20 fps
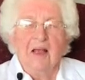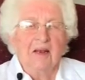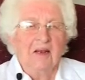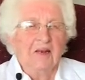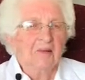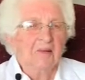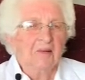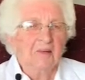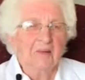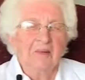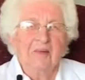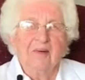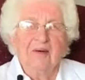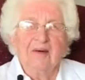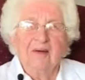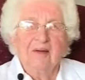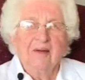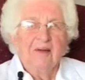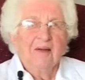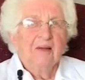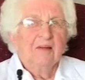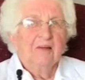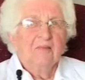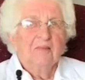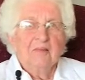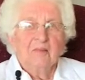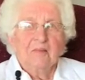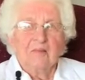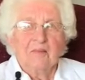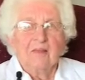No.
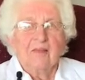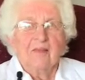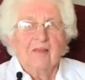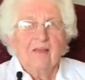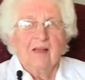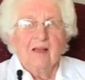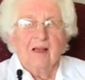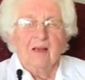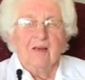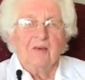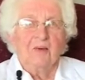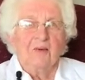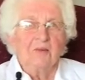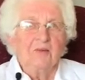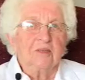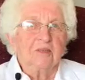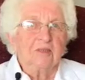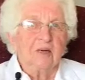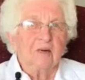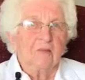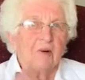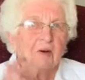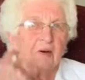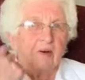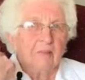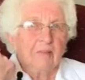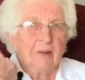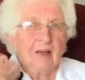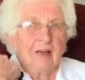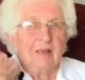I told you I wear a
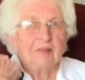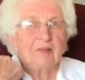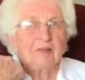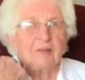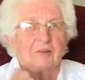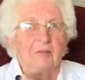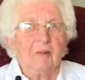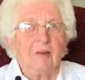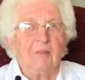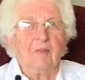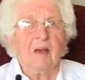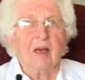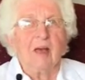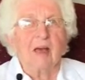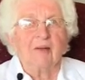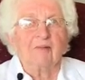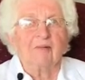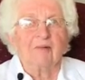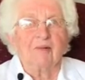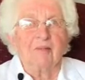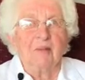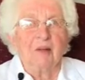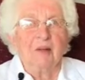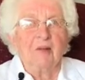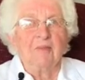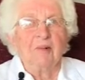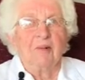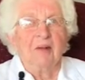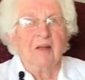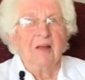patch on my back for
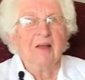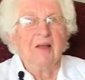memory.